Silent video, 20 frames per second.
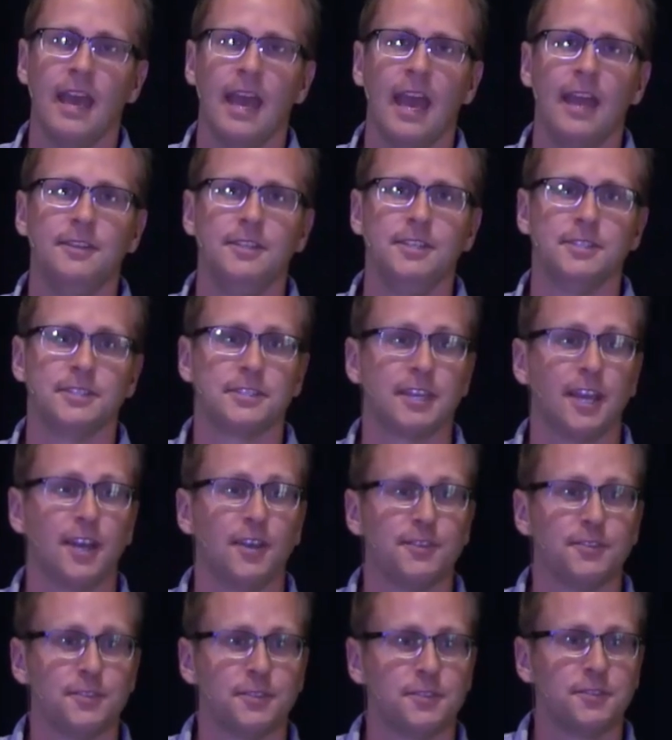And Jesus
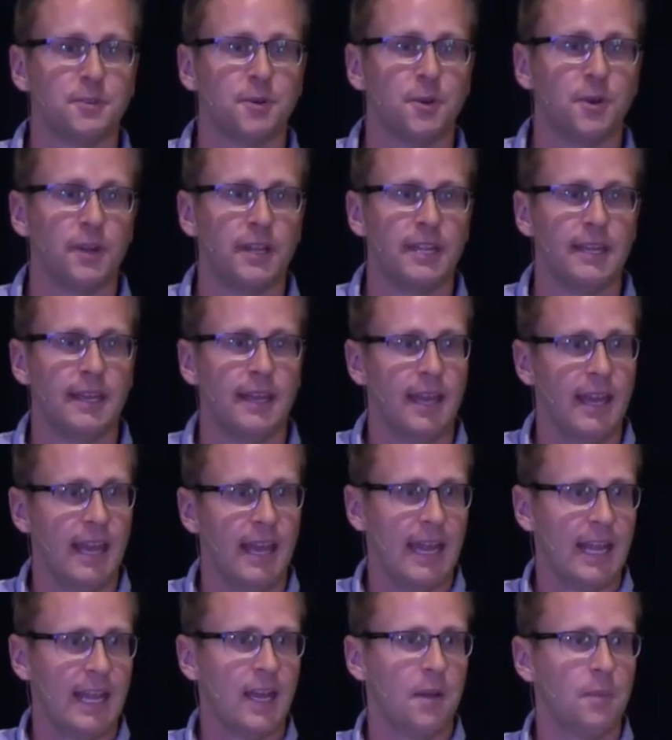tells this story
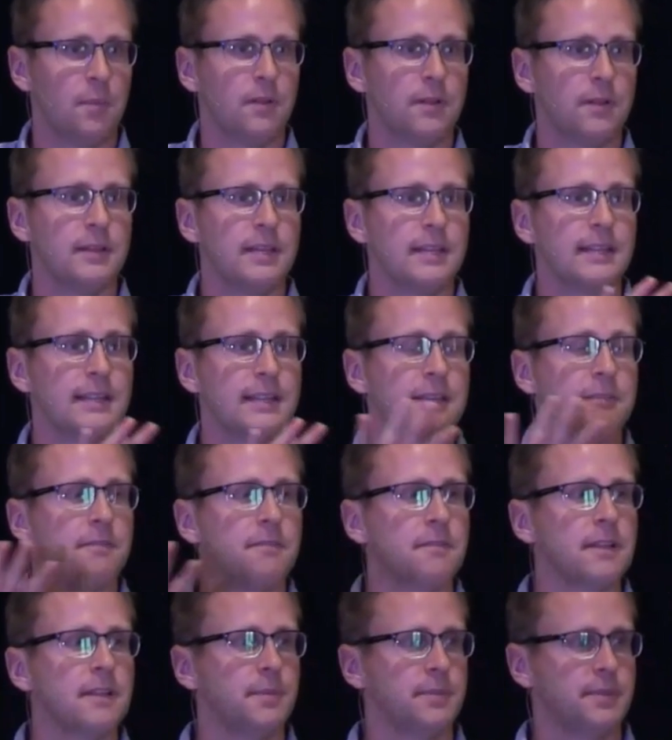and completely
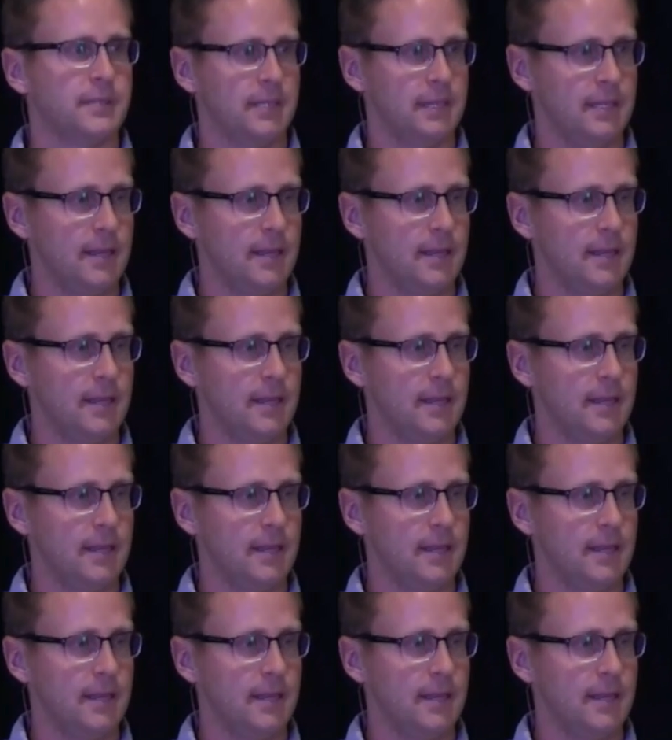flips it